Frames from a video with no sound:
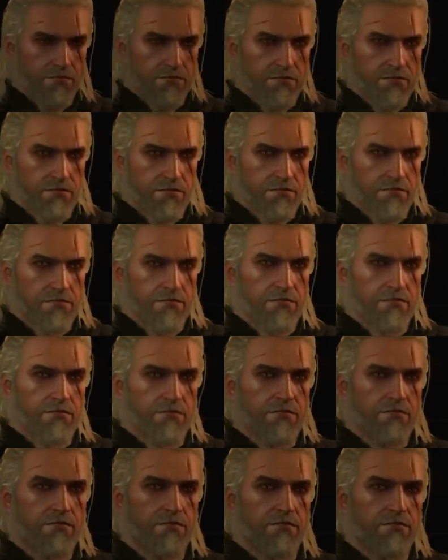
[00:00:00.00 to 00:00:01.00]

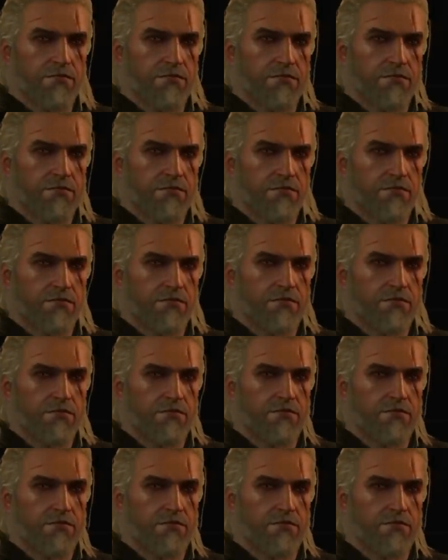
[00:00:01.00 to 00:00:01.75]
Nobody speaks.